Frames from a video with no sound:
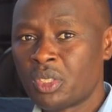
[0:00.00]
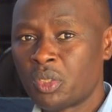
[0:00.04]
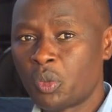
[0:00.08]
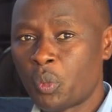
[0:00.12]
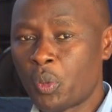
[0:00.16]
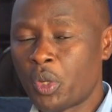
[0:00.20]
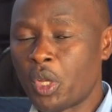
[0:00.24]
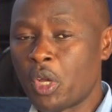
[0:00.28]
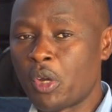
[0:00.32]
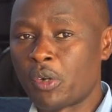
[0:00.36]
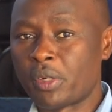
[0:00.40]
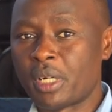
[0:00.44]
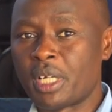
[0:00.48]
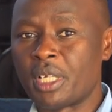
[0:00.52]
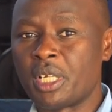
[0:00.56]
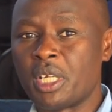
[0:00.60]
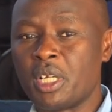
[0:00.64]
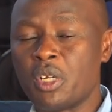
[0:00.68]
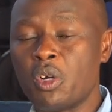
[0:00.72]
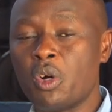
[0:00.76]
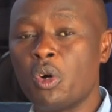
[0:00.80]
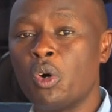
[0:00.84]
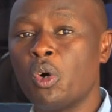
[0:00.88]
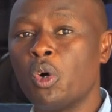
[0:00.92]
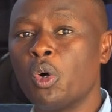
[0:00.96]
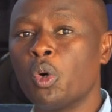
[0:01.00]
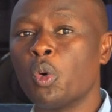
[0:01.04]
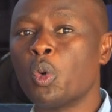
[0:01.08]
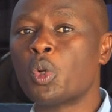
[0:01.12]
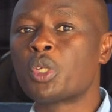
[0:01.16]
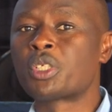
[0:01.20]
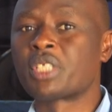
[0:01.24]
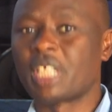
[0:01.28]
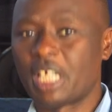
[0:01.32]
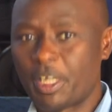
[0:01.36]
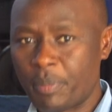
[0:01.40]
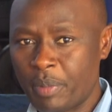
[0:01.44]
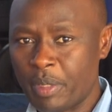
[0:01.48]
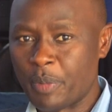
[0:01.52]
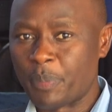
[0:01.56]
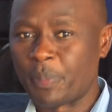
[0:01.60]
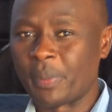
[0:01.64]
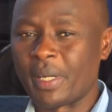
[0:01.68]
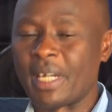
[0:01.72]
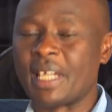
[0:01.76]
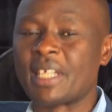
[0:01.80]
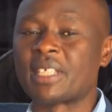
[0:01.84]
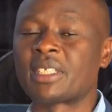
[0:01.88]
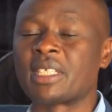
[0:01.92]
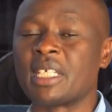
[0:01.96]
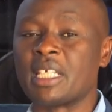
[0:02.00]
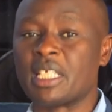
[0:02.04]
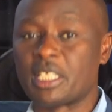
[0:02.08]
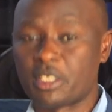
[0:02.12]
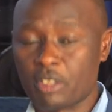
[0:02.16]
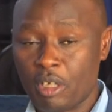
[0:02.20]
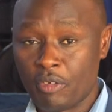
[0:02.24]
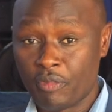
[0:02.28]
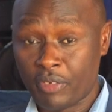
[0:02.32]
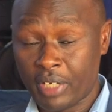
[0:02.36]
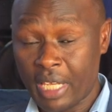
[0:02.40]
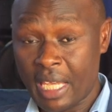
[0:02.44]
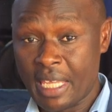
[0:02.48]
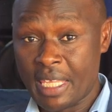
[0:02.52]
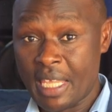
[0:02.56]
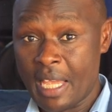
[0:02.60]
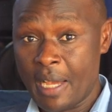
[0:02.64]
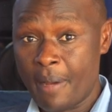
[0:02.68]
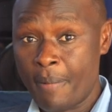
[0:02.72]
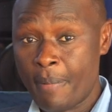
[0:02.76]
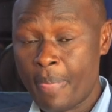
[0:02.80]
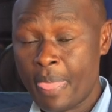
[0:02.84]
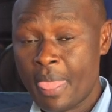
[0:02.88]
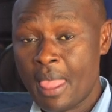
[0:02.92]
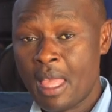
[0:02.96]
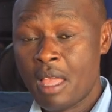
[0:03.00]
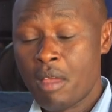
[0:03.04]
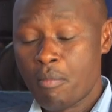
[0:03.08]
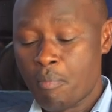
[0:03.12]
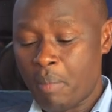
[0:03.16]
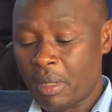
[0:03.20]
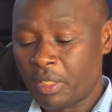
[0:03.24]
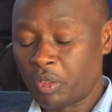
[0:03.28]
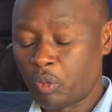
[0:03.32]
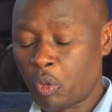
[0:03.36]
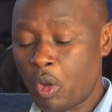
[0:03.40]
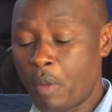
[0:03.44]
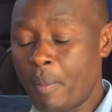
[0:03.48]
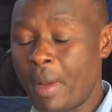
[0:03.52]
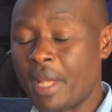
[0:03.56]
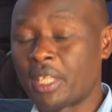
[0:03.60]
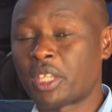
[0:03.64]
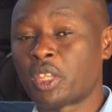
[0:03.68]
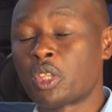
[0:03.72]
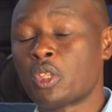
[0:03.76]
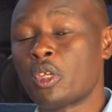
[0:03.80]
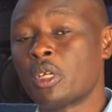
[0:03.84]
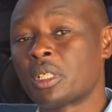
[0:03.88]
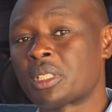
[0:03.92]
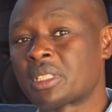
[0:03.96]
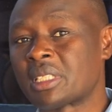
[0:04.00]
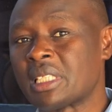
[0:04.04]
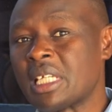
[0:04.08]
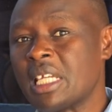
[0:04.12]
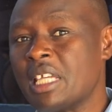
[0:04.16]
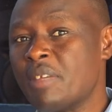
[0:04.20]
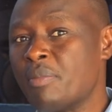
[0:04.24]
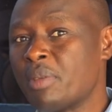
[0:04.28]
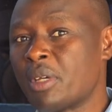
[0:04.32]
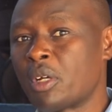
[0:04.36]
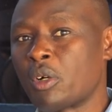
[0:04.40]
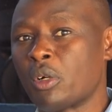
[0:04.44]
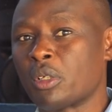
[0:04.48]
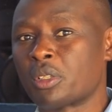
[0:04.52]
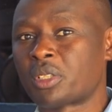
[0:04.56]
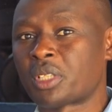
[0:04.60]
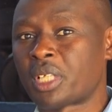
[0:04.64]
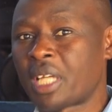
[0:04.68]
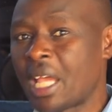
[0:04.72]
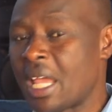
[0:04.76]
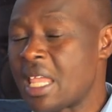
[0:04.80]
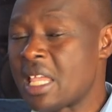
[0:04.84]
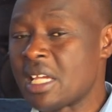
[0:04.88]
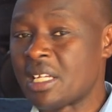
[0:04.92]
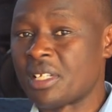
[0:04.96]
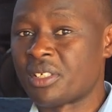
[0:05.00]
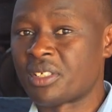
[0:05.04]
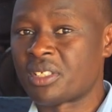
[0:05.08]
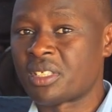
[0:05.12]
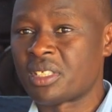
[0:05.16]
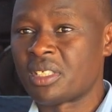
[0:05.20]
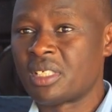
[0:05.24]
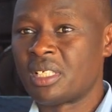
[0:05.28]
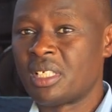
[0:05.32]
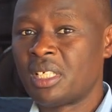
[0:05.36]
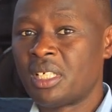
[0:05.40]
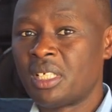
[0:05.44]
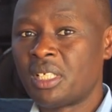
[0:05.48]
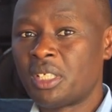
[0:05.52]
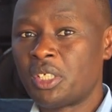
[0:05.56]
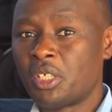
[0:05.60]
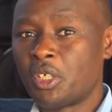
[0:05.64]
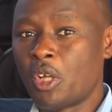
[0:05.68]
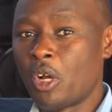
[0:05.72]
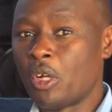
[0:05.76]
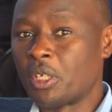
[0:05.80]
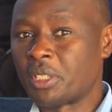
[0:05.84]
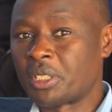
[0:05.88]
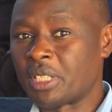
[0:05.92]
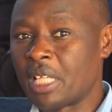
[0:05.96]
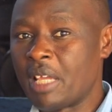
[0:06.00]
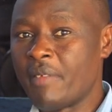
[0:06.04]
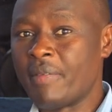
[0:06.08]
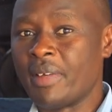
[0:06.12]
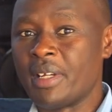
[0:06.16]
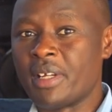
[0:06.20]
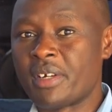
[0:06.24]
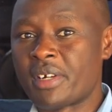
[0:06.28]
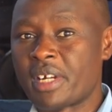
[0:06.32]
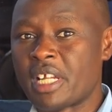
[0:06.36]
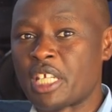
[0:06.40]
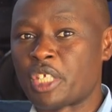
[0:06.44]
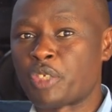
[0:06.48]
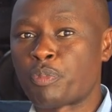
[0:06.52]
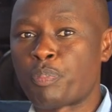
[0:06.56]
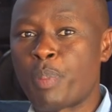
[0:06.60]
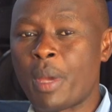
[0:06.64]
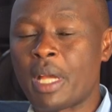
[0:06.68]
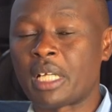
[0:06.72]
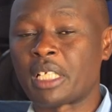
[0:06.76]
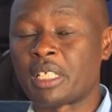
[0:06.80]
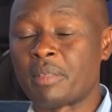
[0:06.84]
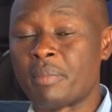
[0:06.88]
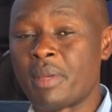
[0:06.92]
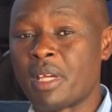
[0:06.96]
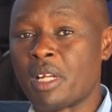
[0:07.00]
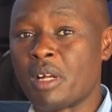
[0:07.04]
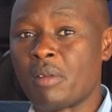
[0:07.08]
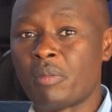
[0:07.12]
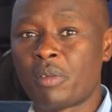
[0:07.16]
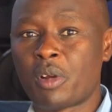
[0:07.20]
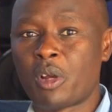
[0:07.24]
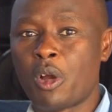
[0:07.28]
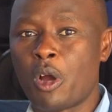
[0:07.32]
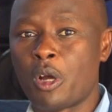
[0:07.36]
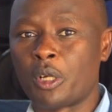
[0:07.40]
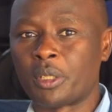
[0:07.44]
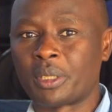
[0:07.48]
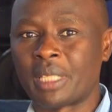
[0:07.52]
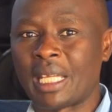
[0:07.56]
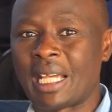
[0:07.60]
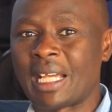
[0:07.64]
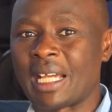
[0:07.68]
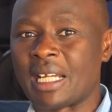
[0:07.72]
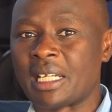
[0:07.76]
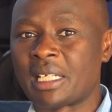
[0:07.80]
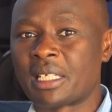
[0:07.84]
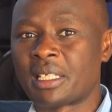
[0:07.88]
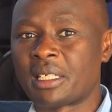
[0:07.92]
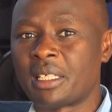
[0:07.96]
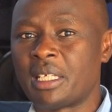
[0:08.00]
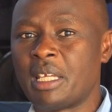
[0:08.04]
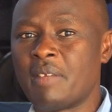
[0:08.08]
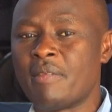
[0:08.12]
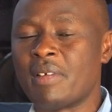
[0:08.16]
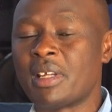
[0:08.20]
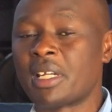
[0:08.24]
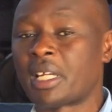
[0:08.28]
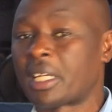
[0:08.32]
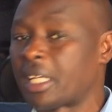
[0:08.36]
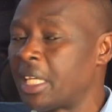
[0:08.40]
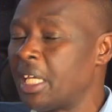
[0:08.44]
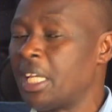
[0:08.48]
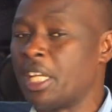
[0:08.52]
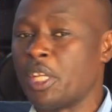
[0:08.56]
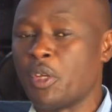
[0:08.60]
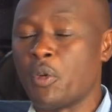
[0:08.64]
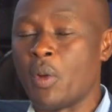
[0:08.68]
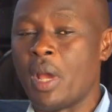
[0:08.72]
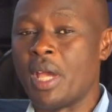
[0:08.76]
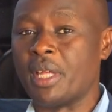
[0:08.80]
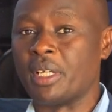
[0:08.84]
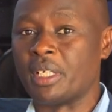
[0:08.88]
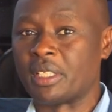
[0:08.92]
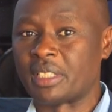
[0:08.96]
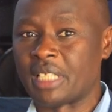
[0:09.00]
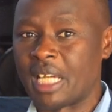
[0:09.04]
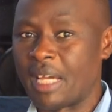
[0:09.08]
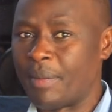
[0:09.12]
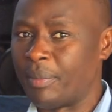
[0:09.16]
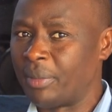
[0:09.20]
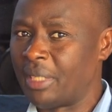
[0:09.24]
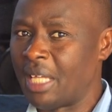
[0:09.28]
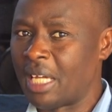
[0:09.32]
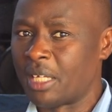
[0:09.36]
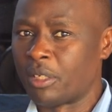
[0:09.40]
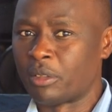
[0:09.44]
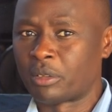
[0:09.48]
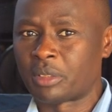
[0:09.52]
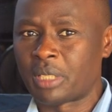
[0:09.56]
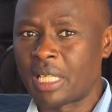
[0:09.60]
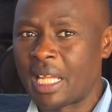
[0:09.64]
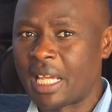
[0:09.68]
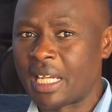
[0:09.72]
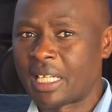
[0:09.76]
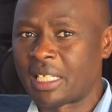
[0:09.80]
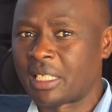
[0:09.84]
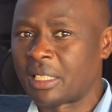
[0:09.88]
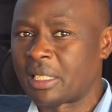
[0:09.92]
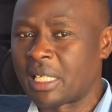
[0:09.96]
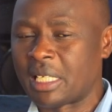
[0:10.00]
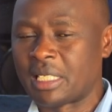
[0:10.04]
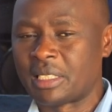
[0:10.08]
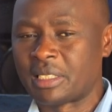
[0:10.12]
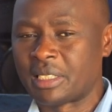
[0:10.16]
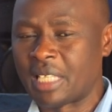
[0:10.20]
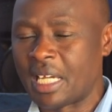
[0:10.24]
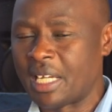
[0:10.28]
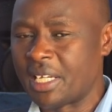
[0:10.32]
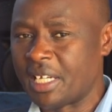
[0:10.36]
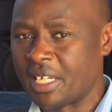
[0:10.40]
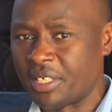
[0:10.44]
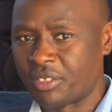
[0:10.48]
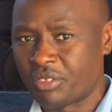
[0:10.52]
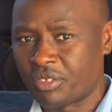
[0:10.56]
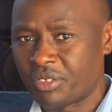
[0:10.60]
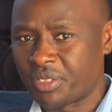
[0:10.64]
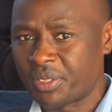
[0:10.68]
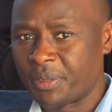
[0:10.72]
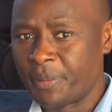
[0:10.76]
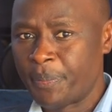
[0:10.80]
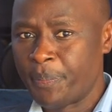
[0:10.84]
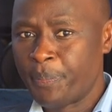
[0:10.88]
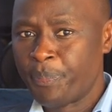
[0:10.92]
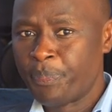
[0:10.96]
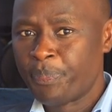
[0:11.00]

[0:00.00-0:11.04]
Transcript: We already know who shall be president of Kenya. But we might not say, because Kenyans don't even respect men of God. They can even kill you anytime. They are not like Tanzanians.